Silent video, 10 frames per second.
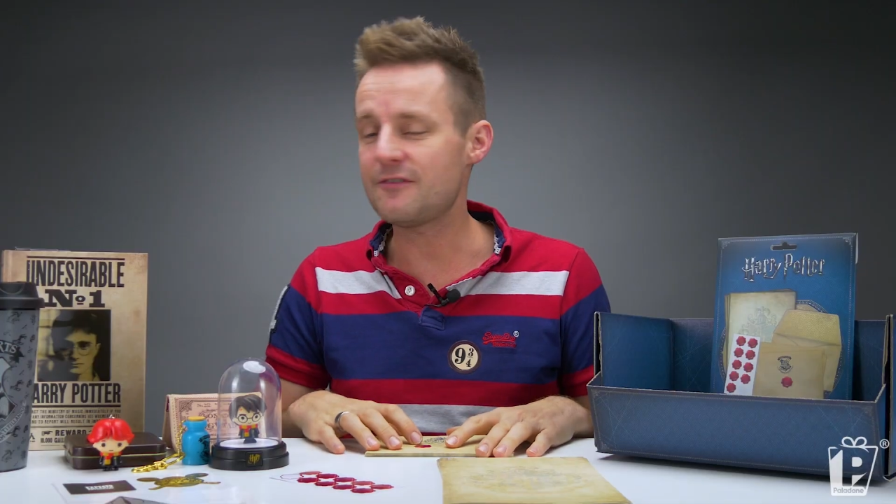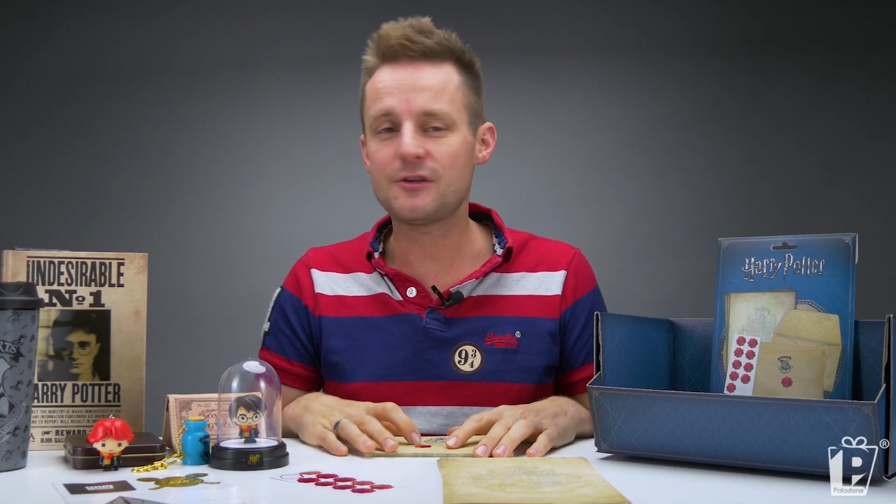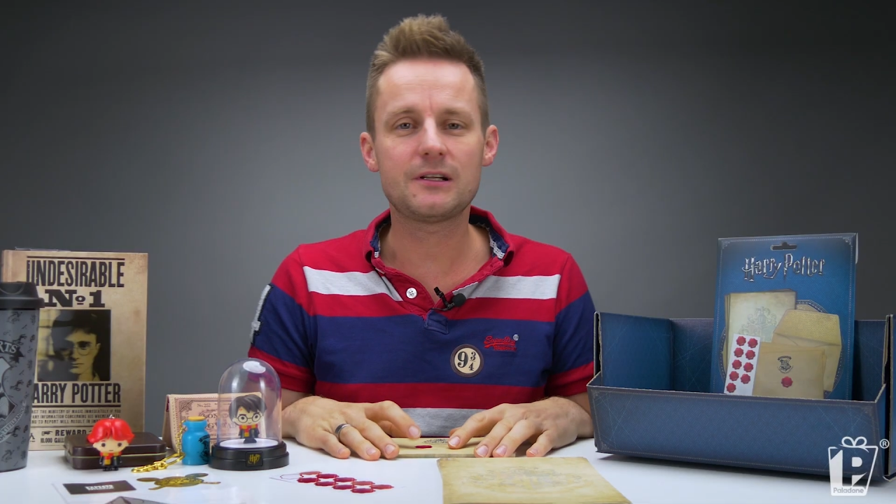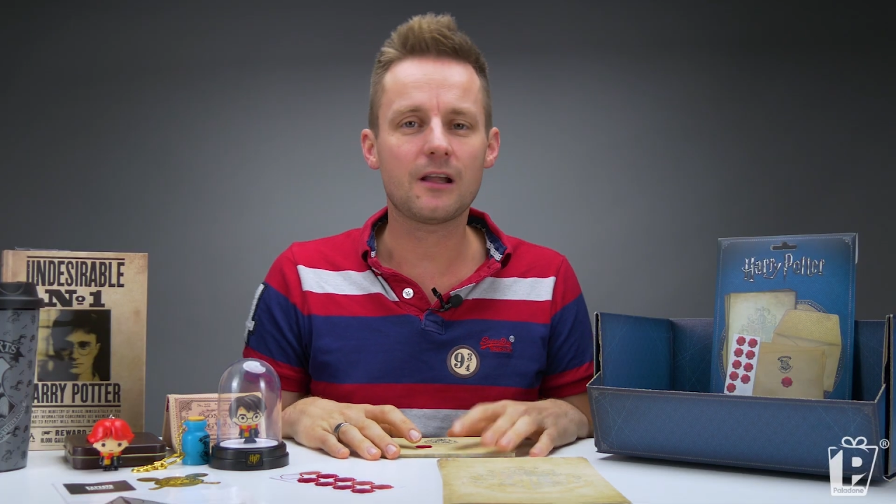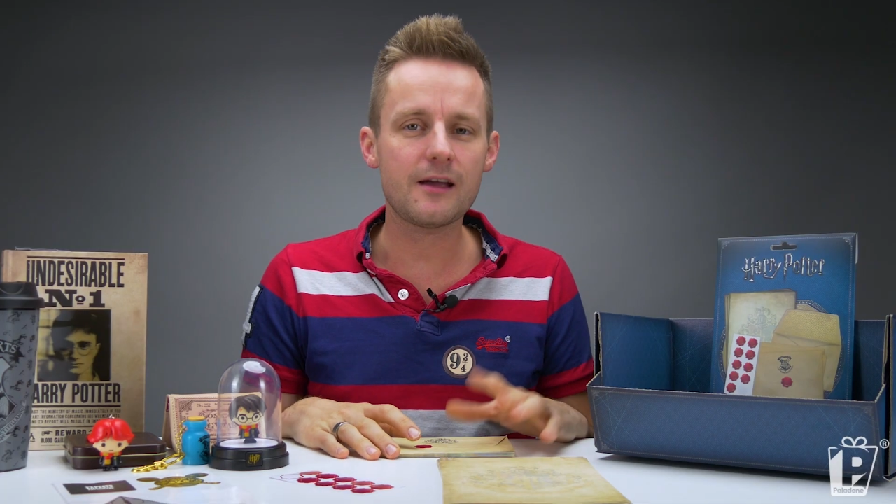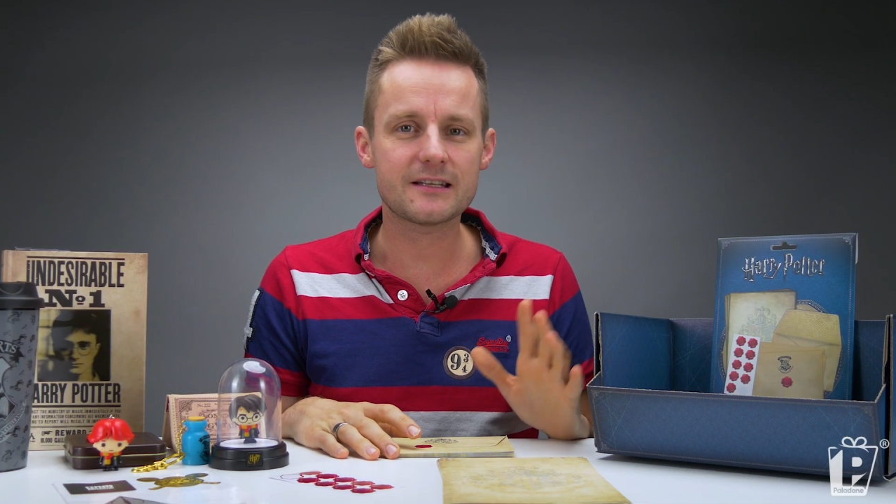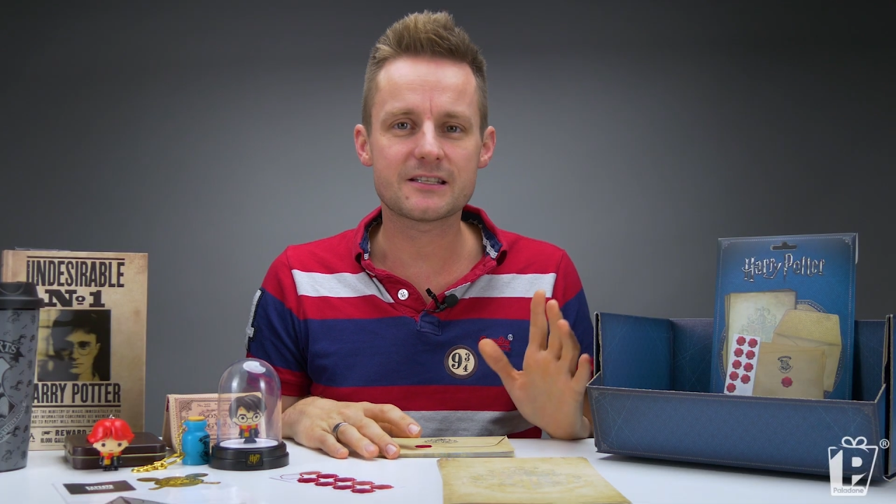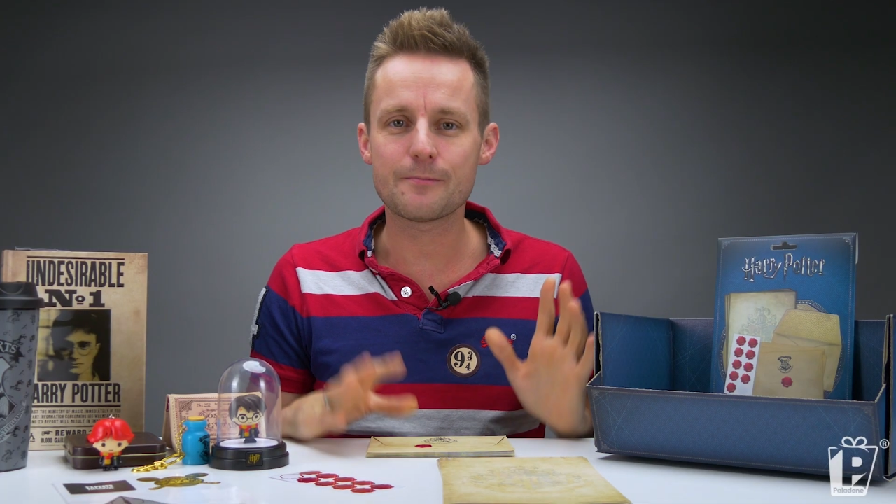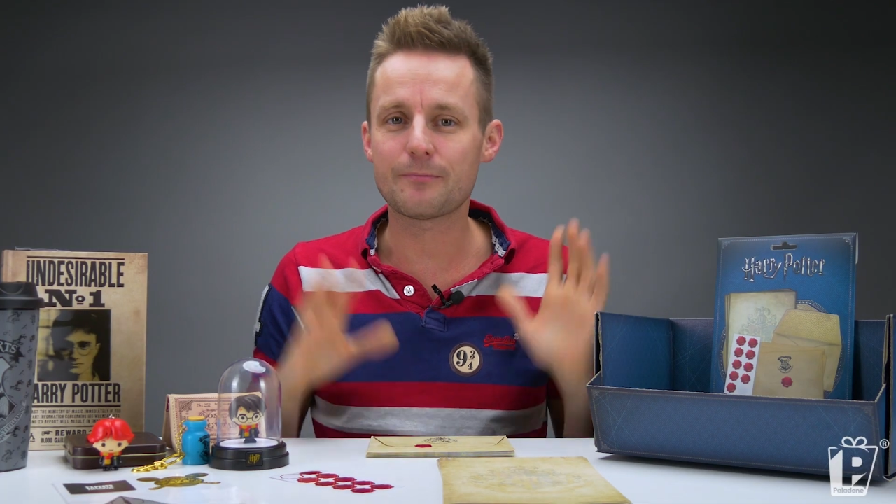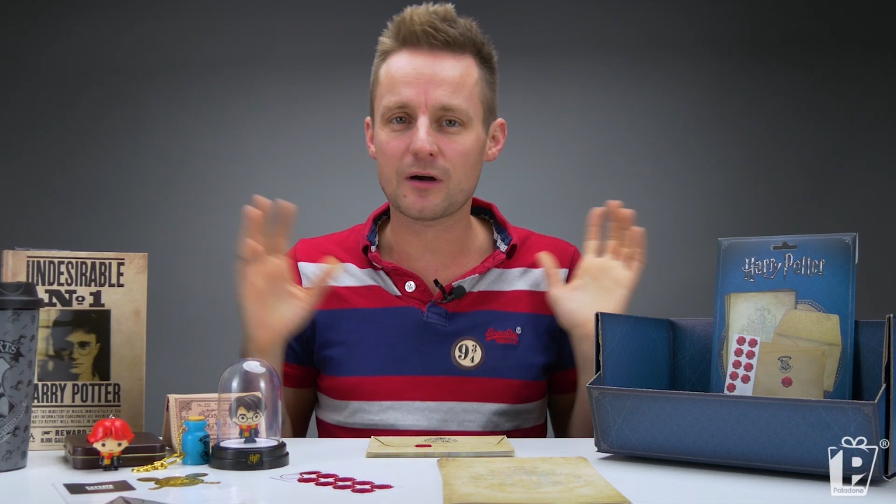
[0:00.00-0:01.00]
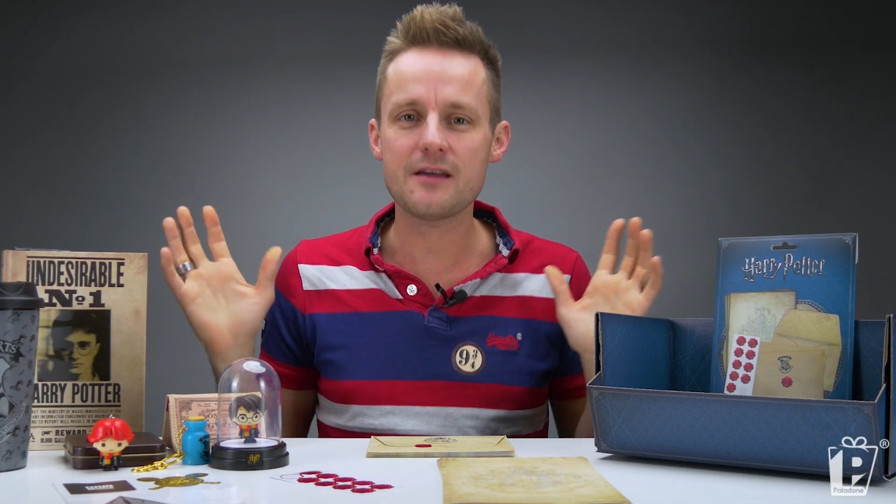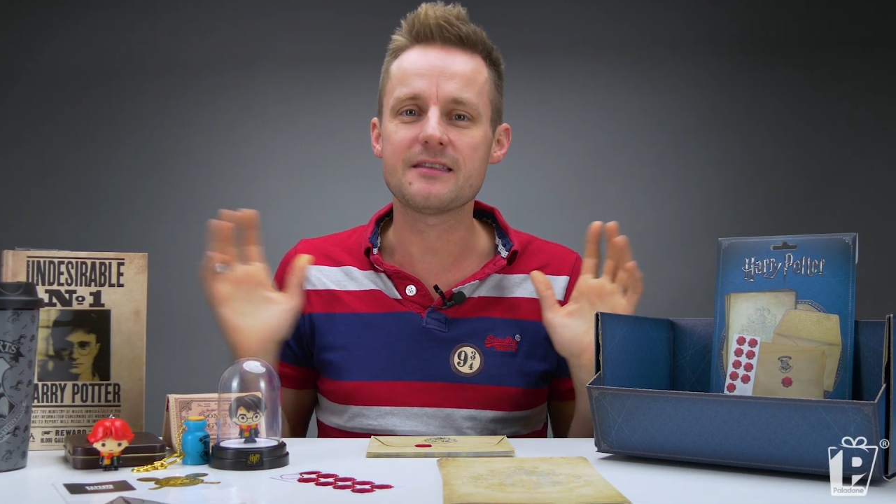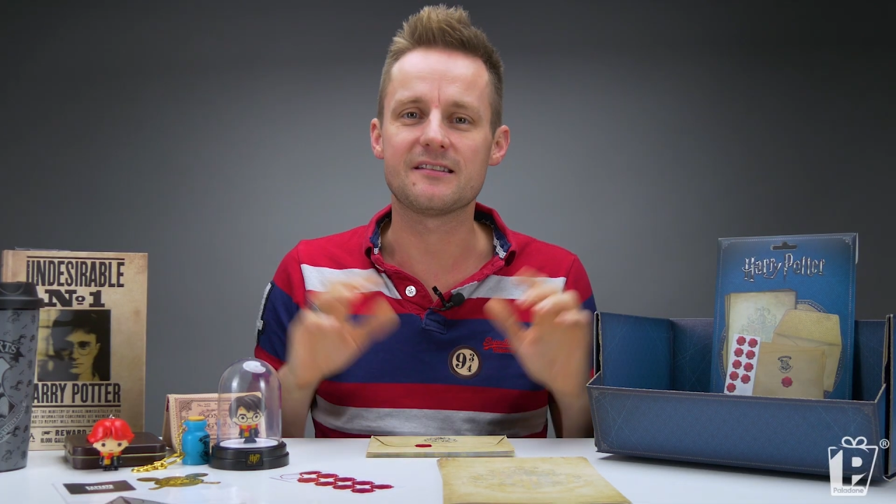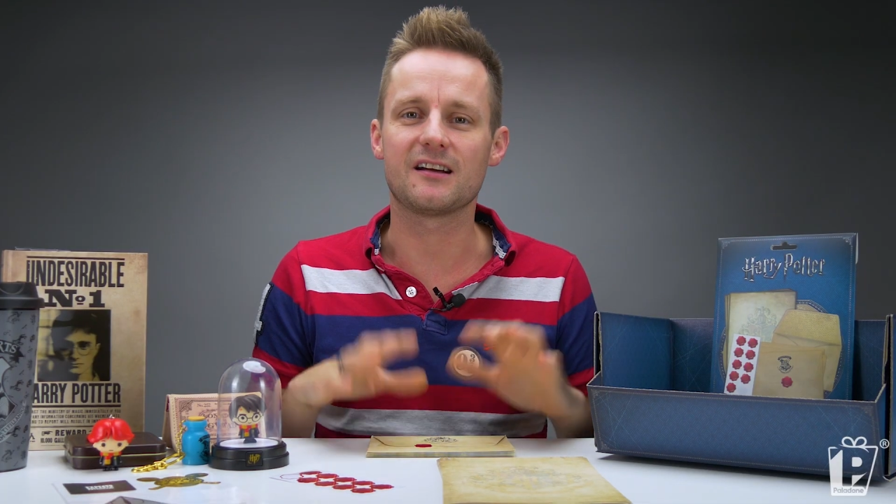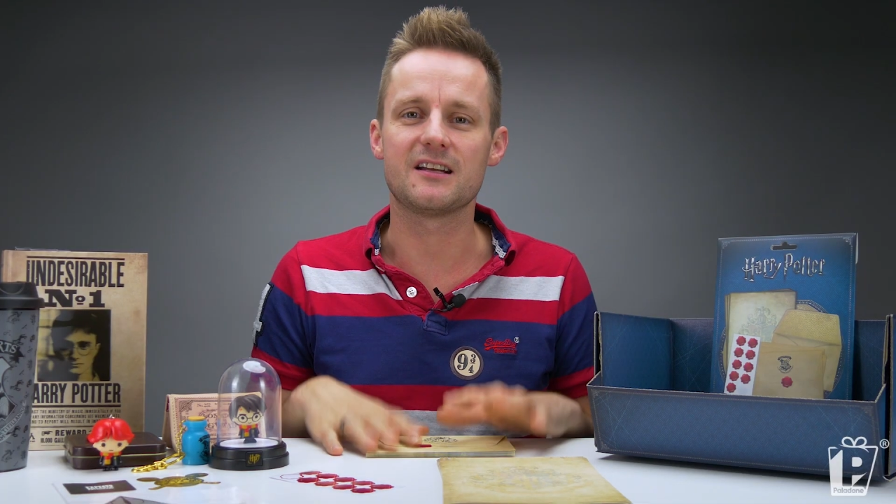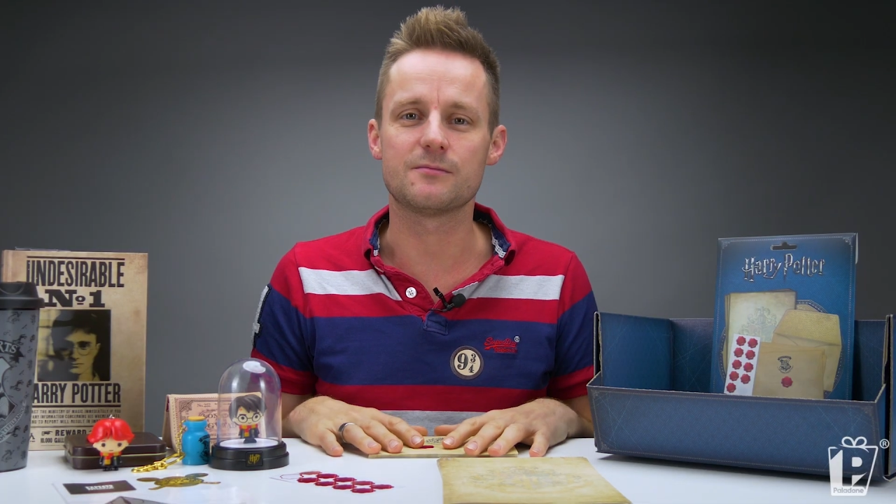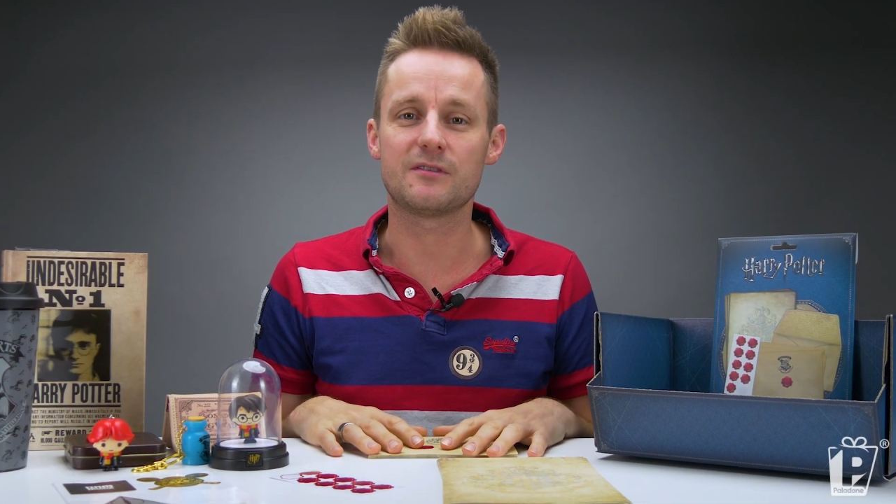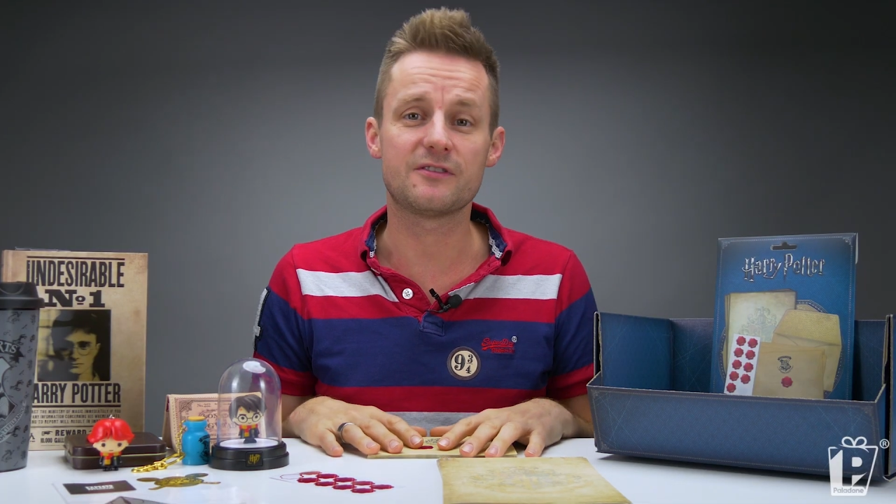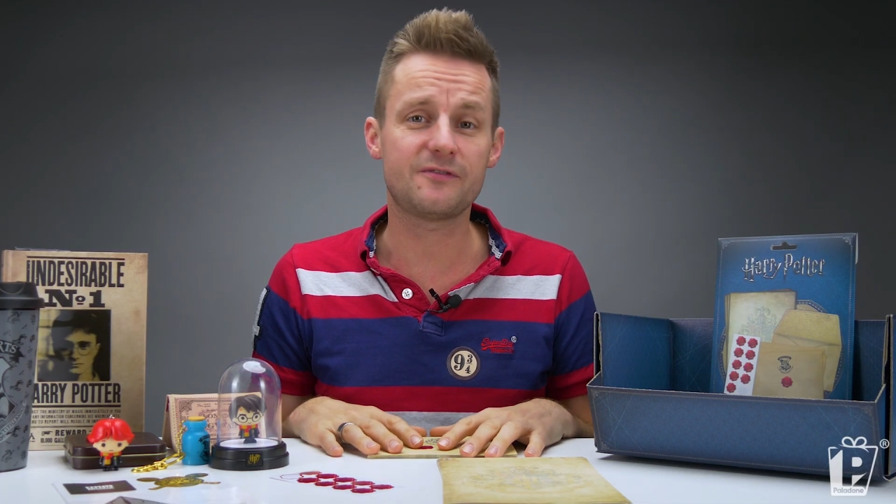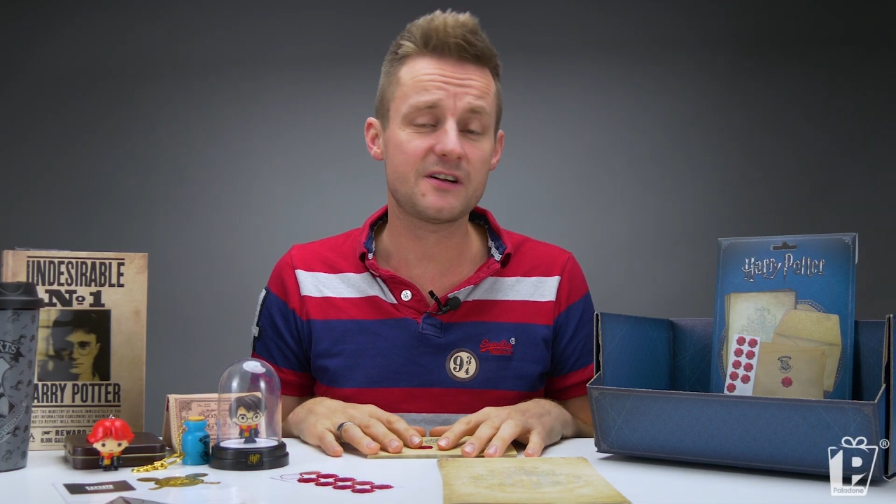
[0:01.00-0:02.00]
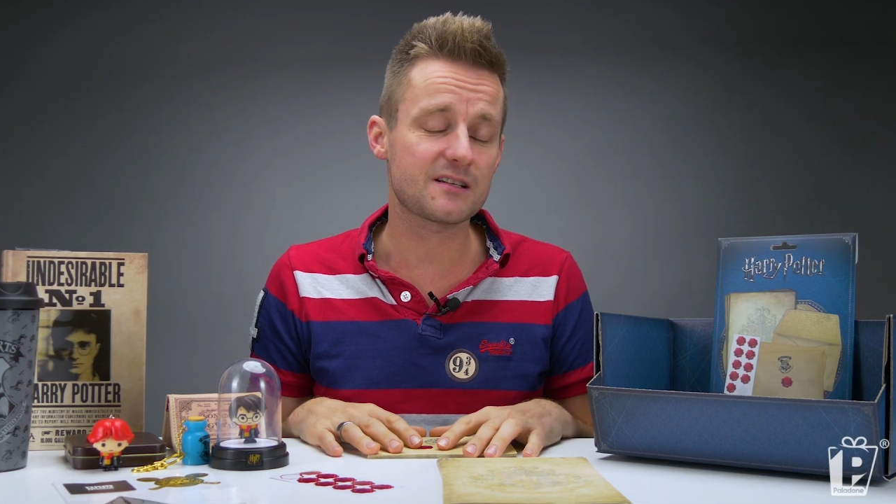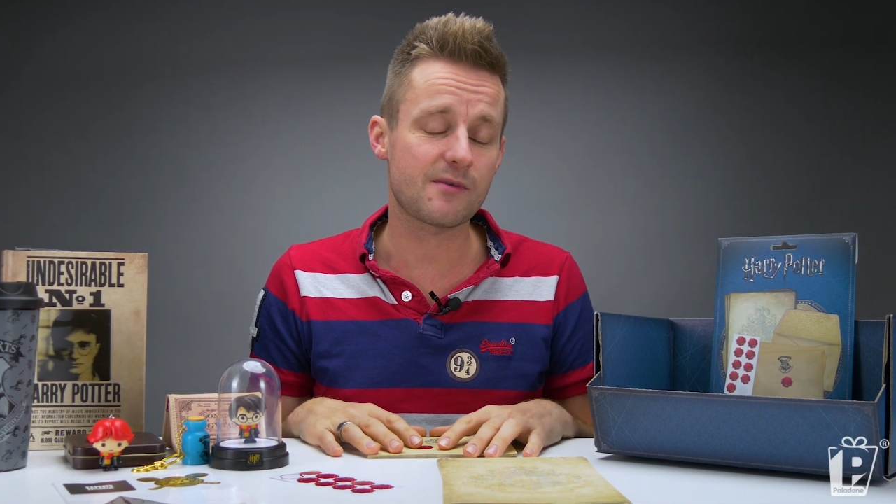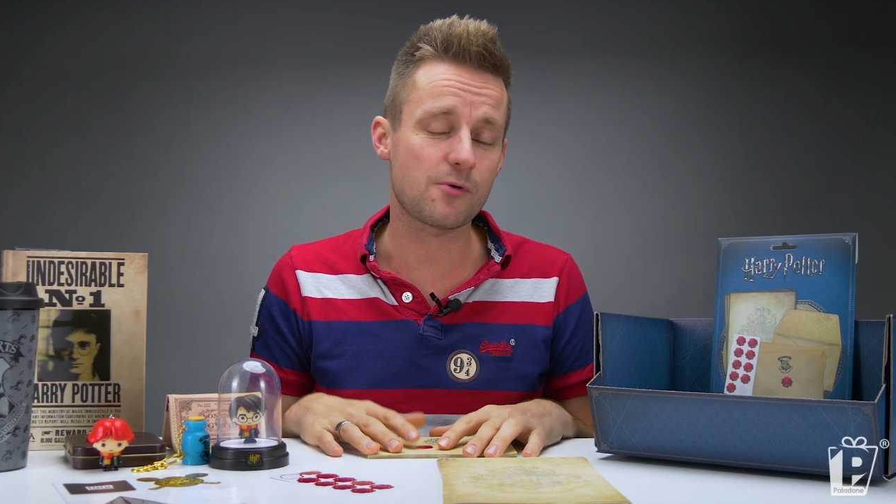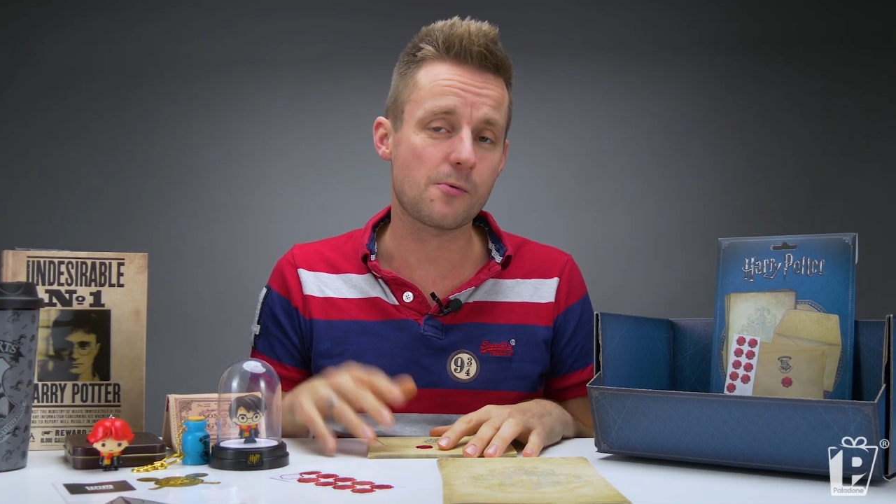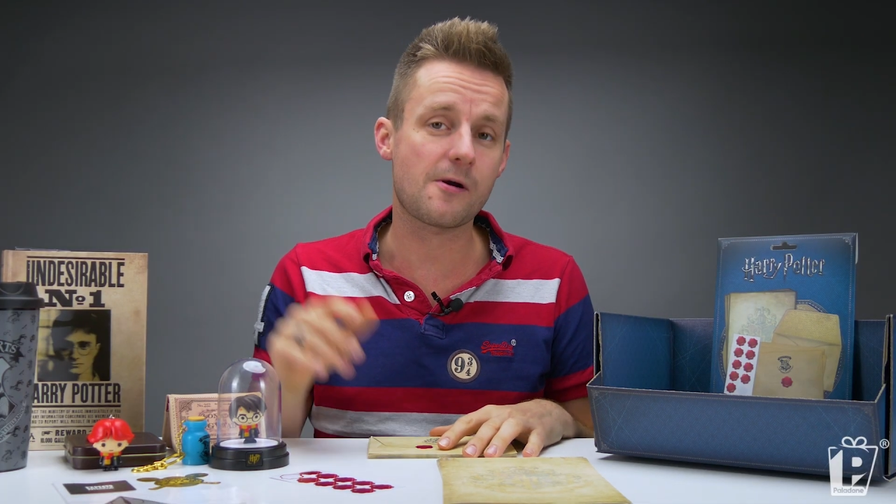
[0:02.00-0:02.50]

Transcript: If you'd like to buy these items, for the first time ever,